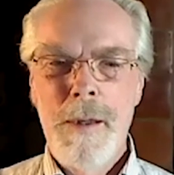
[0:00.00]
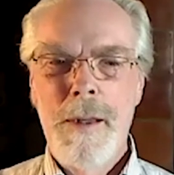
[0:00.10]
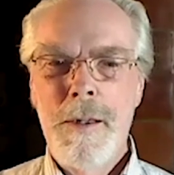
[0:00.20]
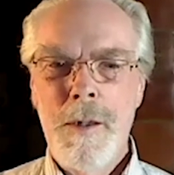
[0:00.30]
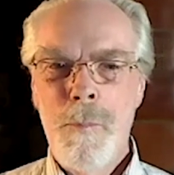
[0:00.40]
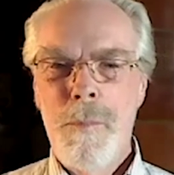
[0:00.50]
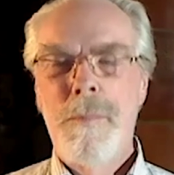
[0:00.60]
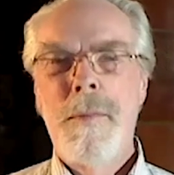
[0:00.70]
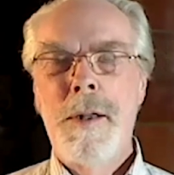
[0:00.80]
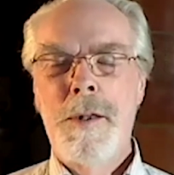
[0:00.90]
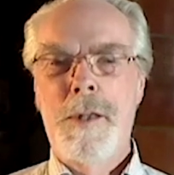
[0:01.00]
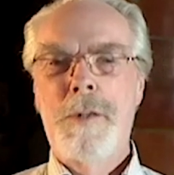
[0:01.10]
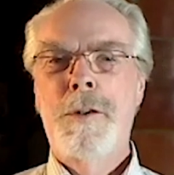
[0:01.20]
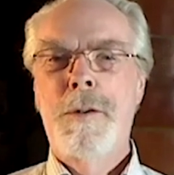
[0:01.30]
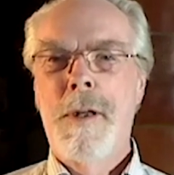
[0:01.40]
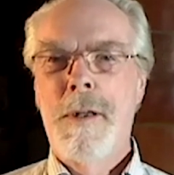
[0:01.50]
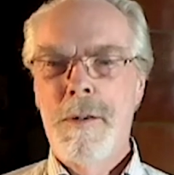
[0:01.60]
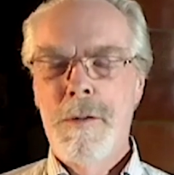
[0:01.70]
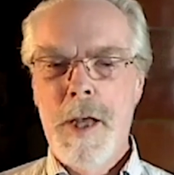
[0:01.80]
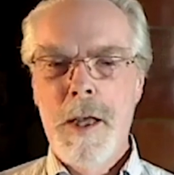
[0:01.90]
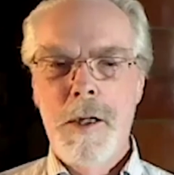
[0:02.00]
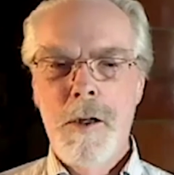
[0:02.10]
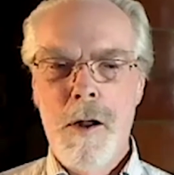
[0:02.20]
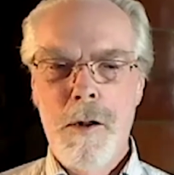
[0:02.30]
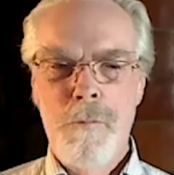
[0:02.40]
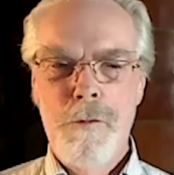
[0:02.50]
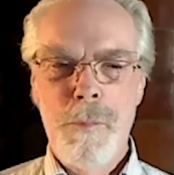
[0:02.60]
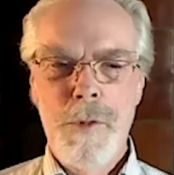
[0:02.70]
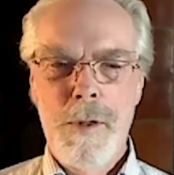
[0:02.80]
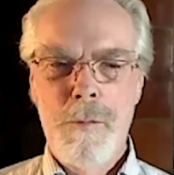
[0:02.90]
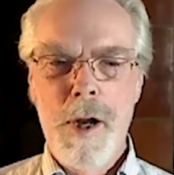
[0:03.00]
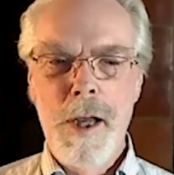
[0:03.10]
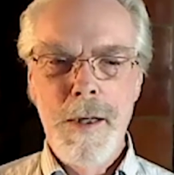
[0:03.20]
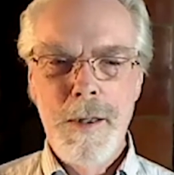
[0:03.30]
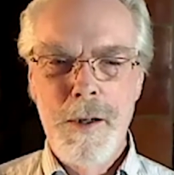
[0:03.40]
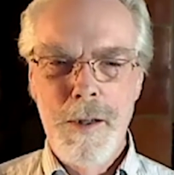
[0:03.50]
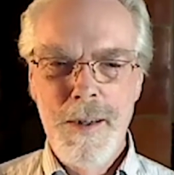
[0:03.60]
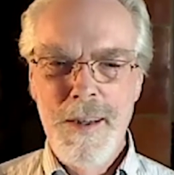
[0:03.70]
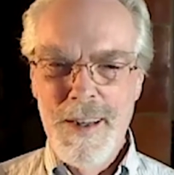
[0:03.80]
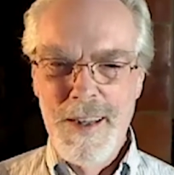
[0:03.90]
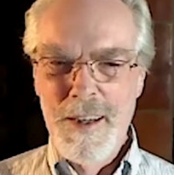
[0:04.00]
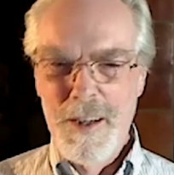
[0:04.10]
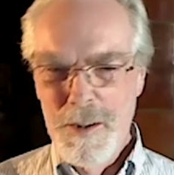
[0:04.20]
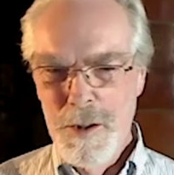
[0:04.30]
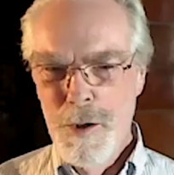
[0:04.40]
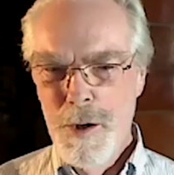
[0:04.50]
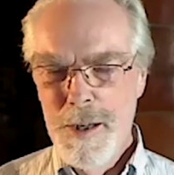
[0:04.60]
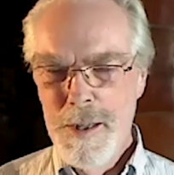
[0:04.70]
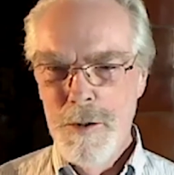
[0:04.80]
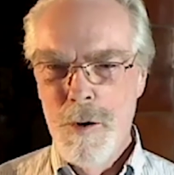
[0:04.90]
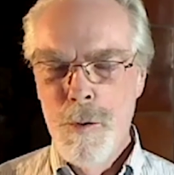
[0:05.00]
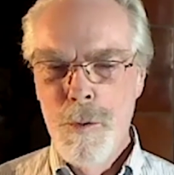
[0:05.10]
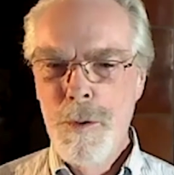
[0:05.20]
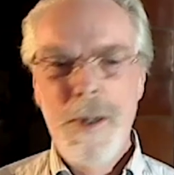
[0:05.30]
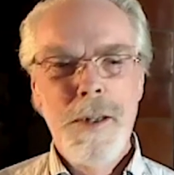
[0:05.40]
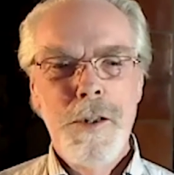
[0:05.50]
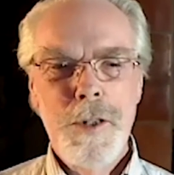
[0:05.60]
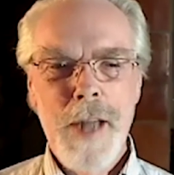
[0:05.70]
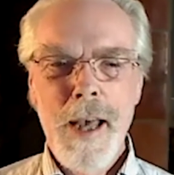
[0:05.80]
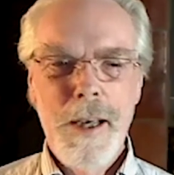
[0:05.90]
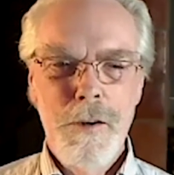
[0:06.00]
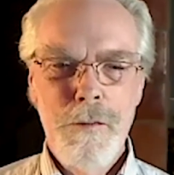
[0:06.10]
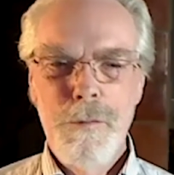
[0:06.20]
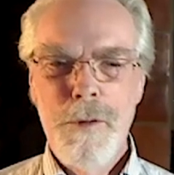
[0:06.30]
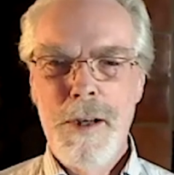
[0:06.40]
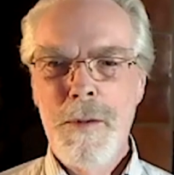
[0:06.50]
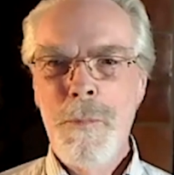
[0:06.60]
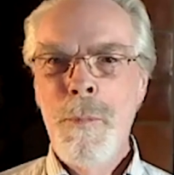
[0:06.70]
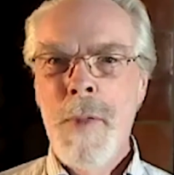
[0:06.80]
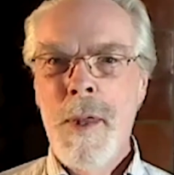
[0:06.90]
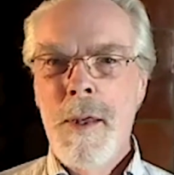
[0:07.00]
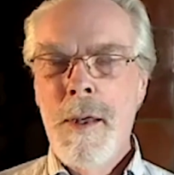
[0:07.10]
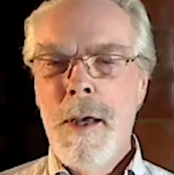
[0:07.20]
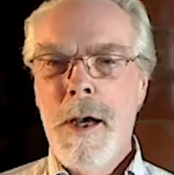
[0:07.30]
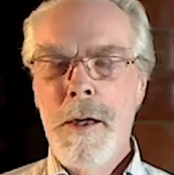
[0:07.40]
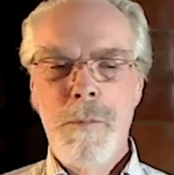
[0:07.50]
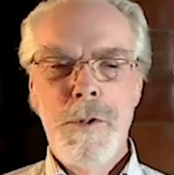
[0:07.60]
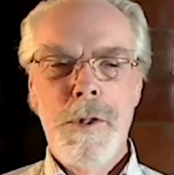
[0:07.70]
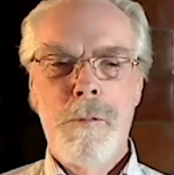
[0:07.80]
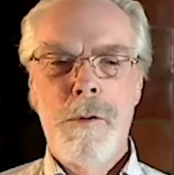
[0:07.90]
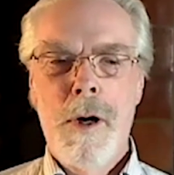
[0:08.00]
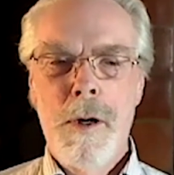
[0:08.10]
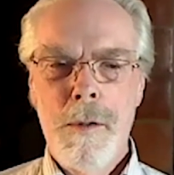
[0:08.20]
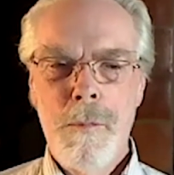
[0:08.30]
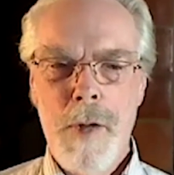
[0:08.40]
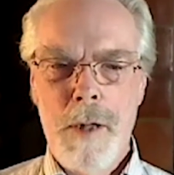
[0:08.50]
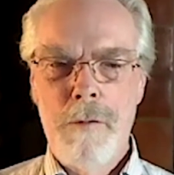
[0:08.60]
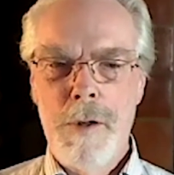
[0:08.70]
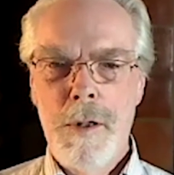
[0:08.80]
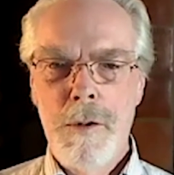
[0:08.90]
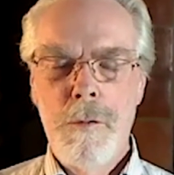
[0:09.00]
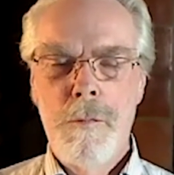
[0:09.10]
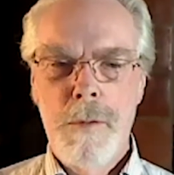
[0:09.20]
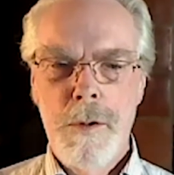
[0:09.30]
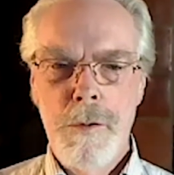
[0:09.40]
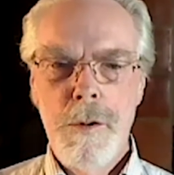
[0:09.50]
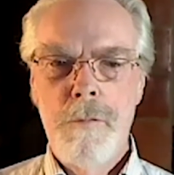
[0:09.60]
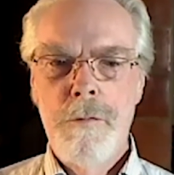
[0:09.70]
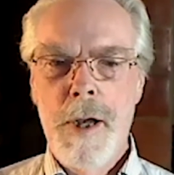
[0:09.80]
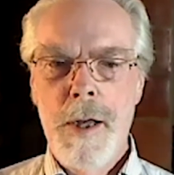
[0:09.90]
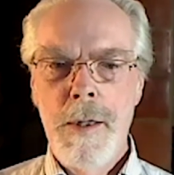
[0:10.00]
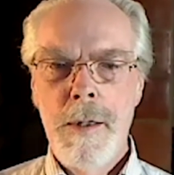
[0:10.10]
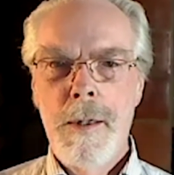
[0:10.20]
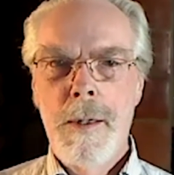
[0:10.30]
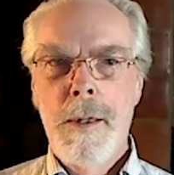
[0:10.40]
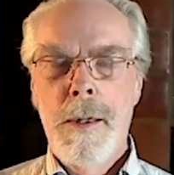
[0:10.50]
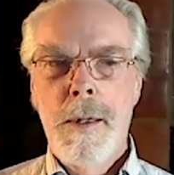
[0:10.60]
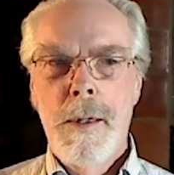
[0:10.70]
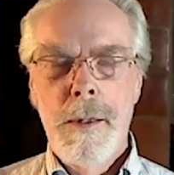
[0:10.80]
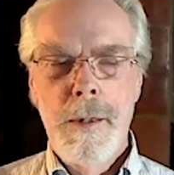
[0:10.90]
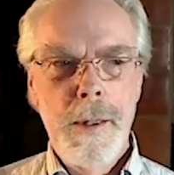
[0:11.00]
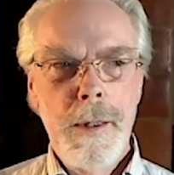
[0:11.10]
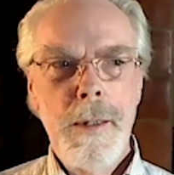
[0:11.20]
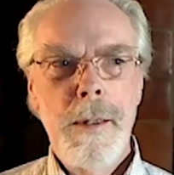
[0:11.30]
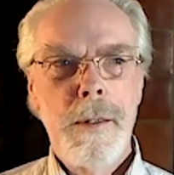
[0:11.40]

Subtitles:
in the, I think, second column from the right, there is a whole stack of items that are relevant. You can find the